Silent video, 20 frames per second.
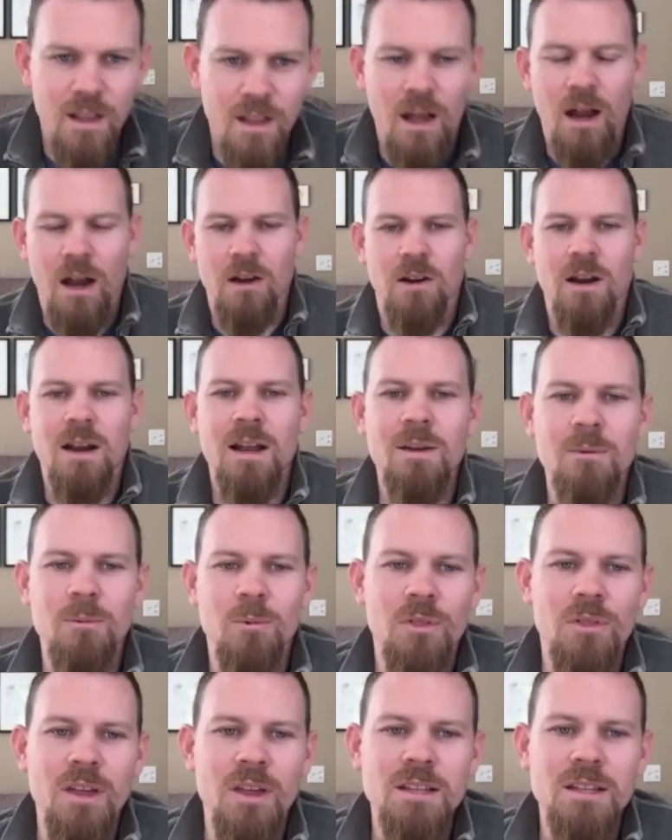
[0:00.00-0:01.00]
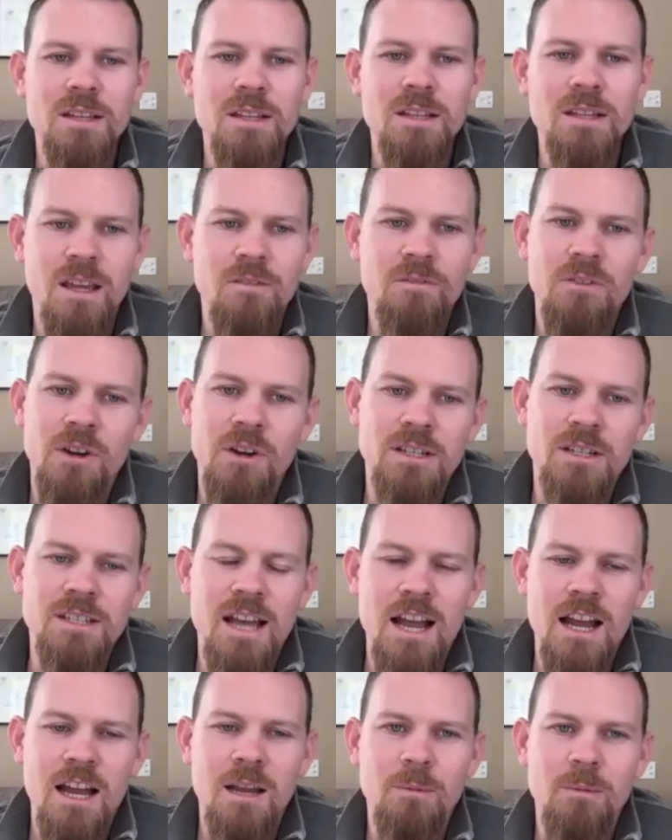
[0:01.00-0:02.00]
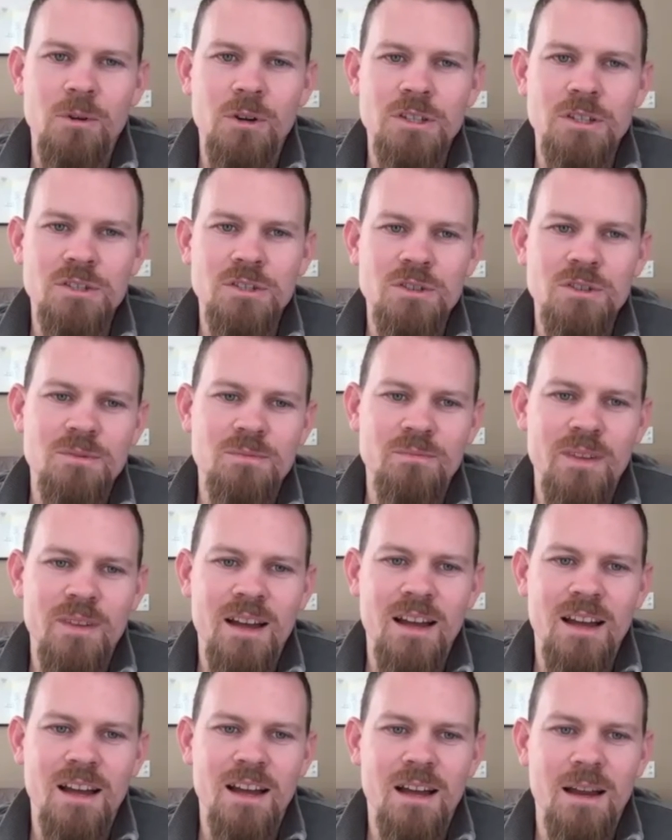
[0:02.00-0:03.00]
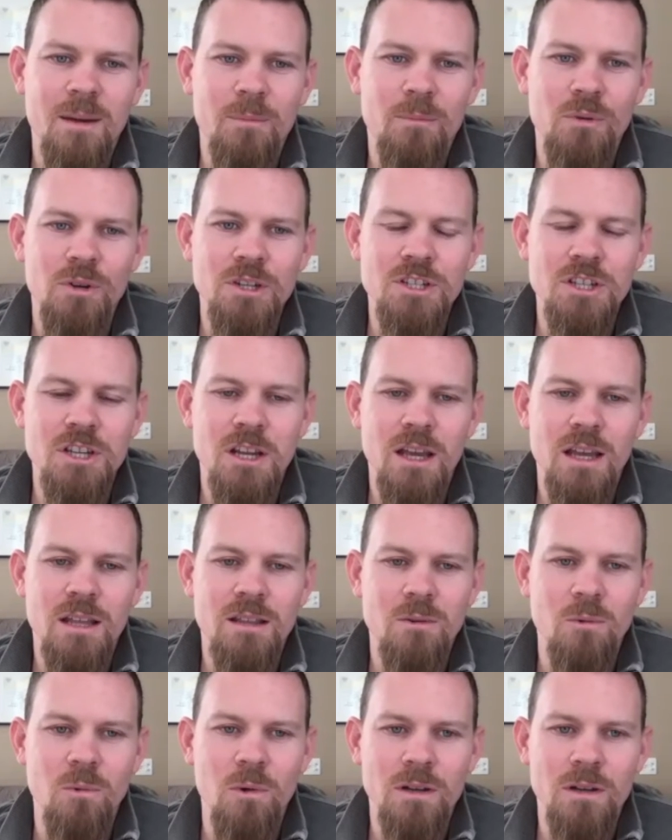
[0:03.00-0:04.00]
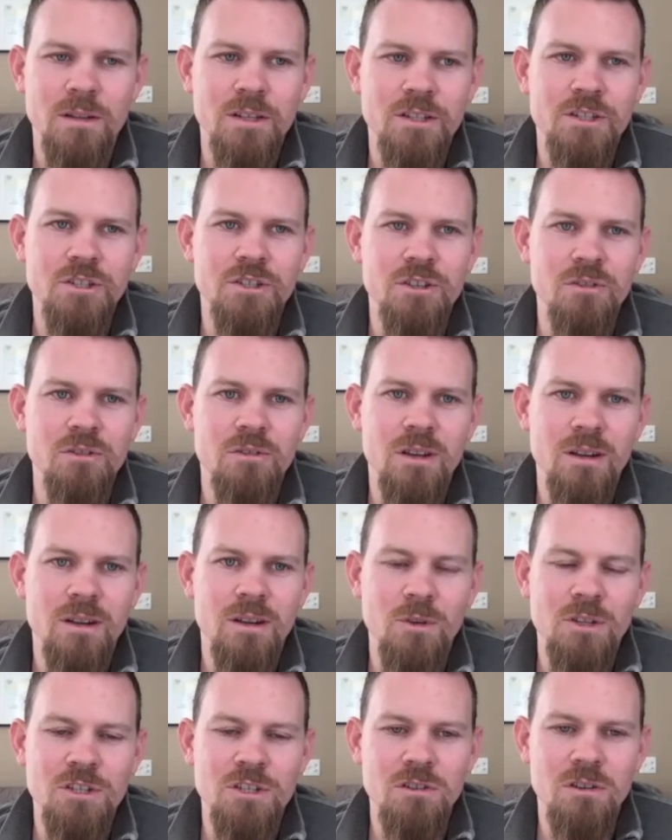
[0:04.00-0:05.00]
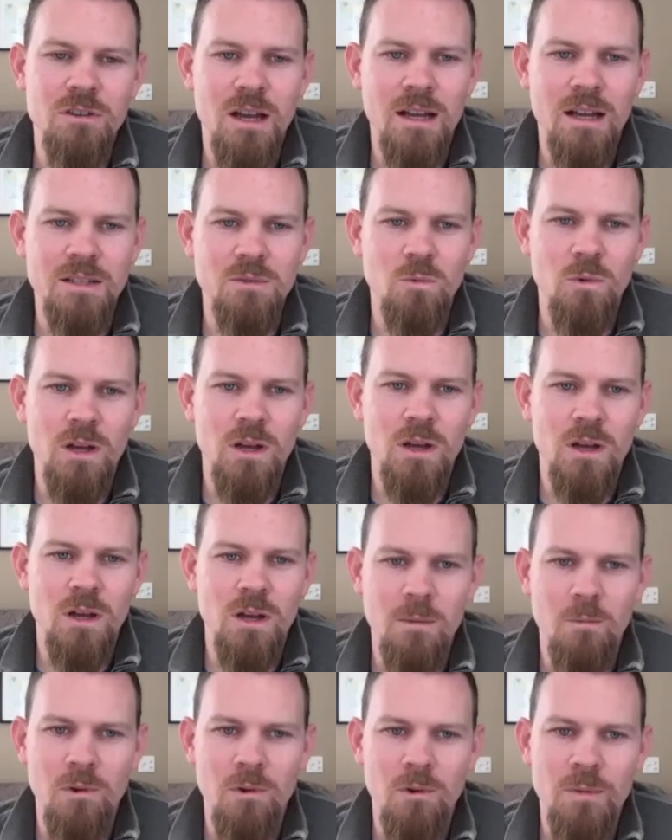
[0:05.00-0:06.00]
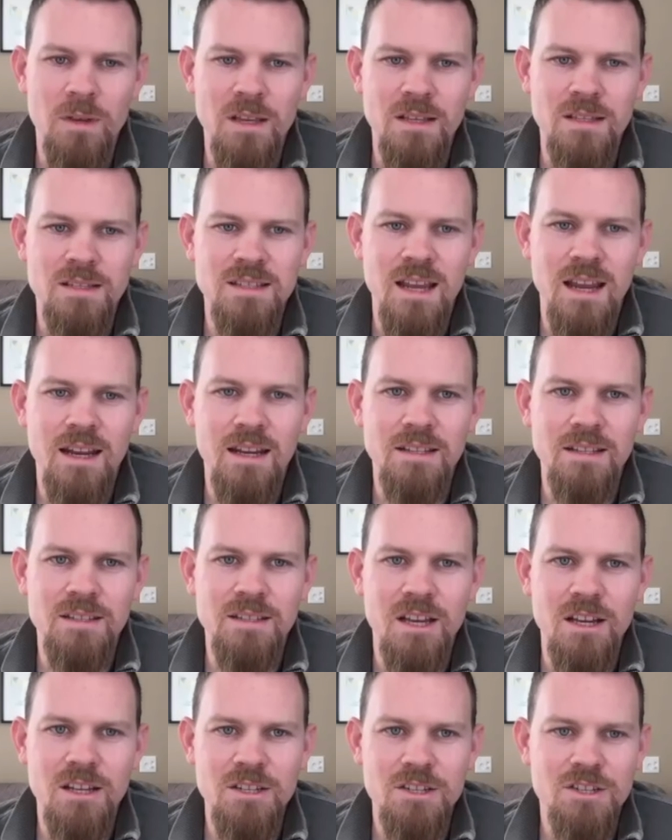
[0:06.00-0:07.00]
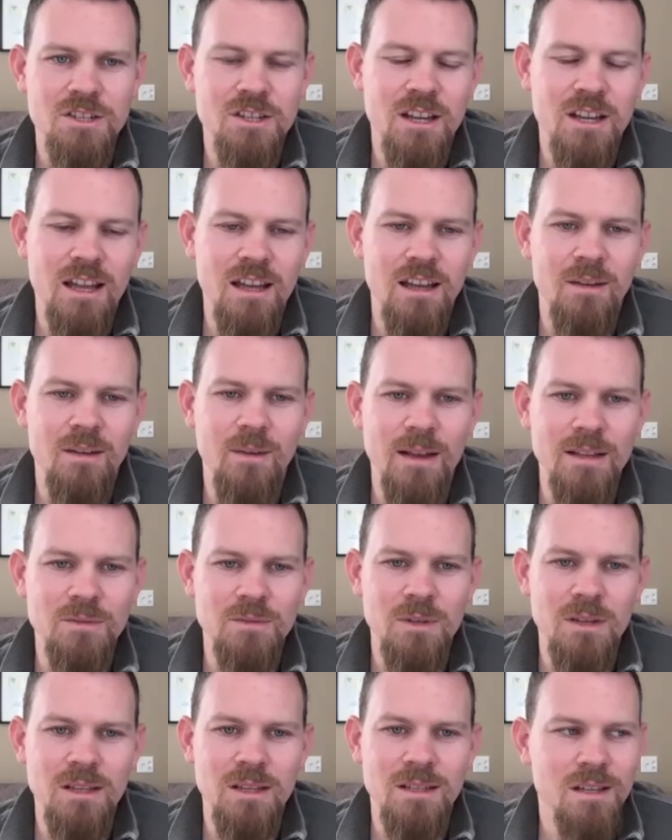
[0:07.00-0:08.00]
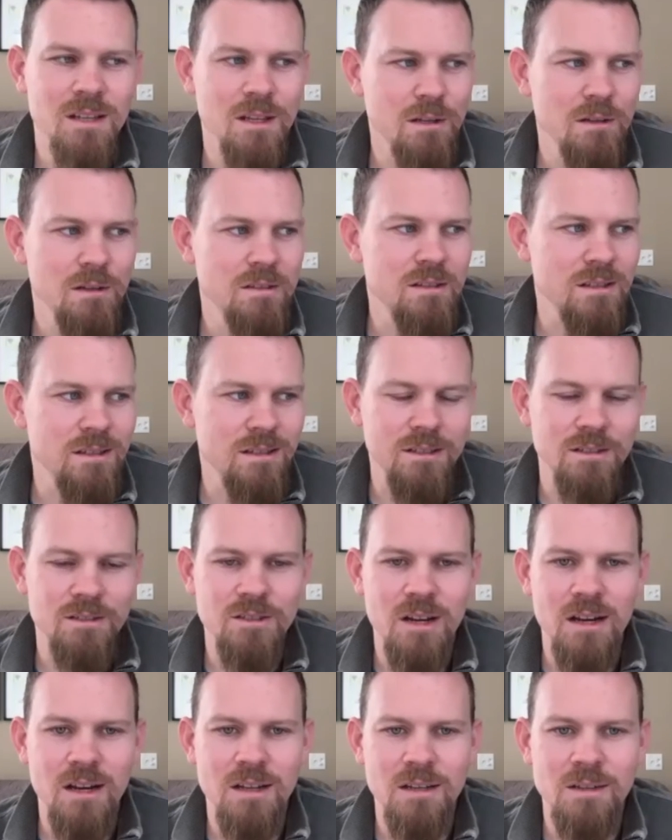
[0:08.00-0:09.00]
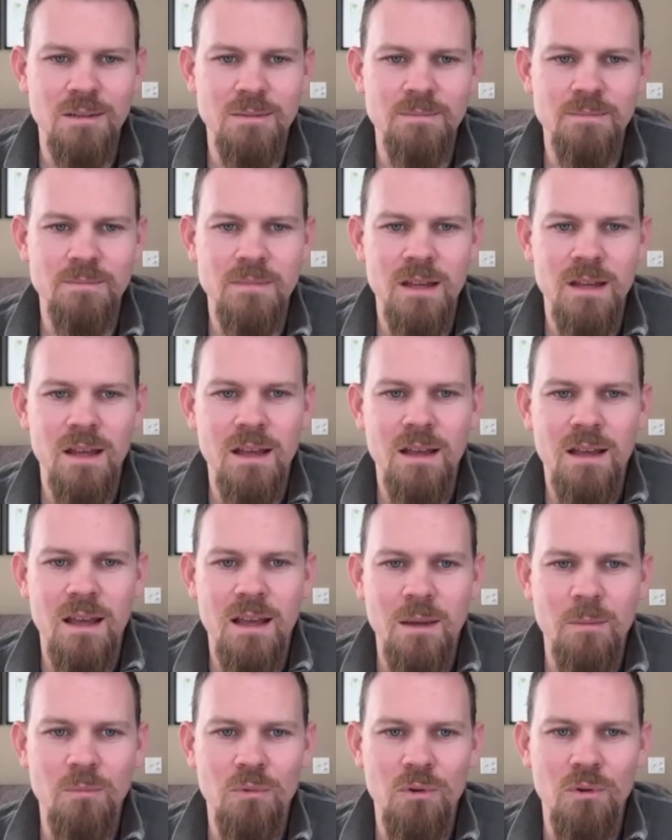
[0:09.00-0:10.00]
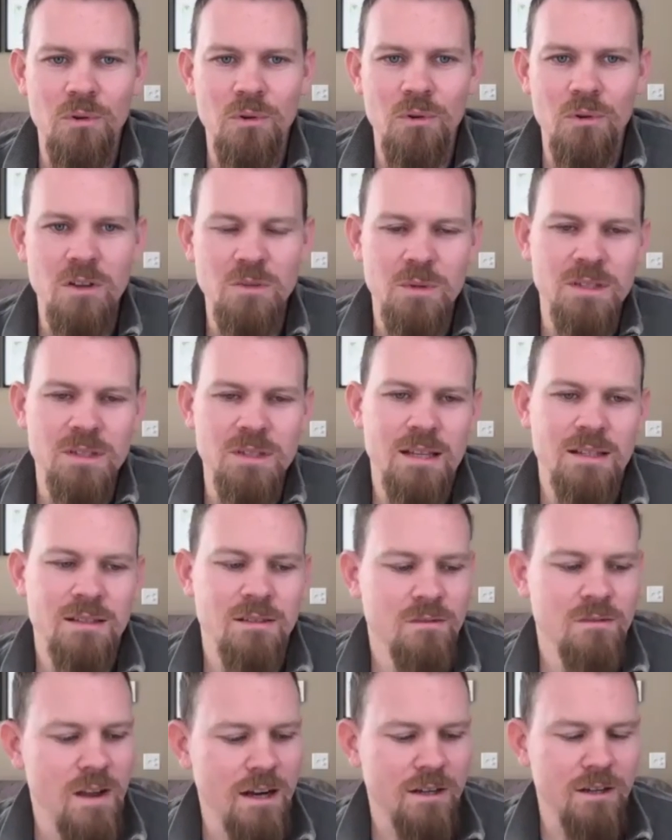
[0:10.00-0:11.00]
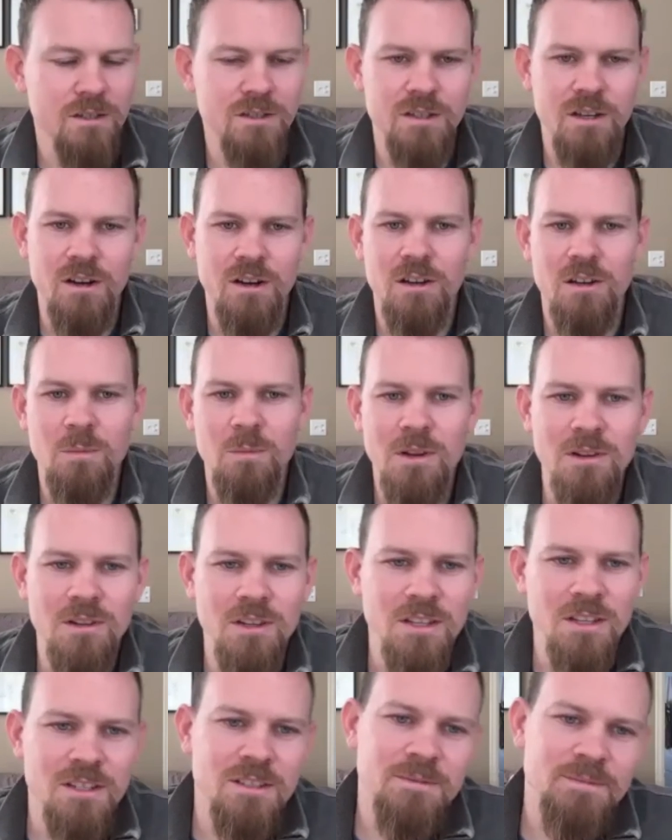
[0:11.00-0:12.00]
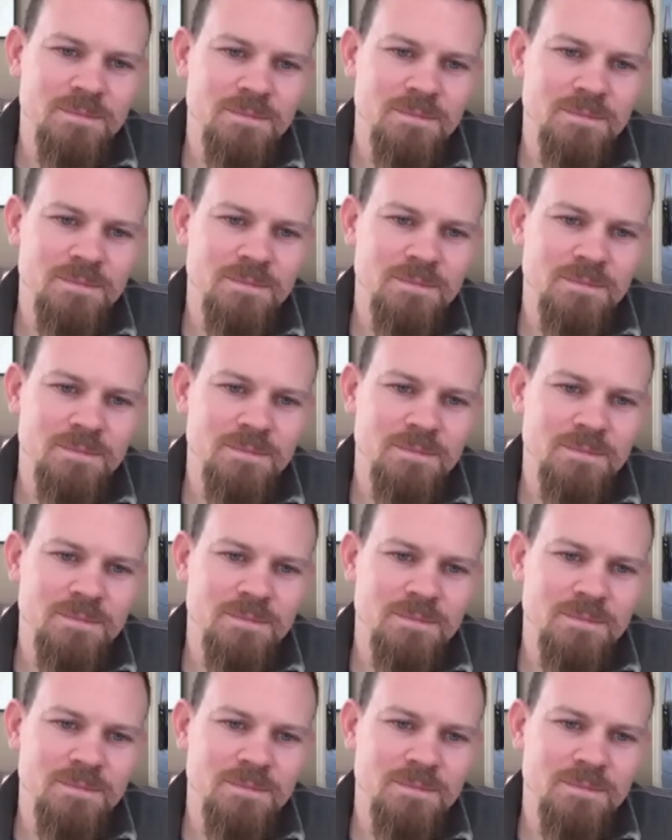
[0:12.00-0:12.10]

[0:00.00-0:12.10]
All right. Well, thanks again for your time, Crystal. I appreciate the work that you're doing. Wish you guys well, and we'll be staying in touch as we continue to try to improve those protective factors in our communities.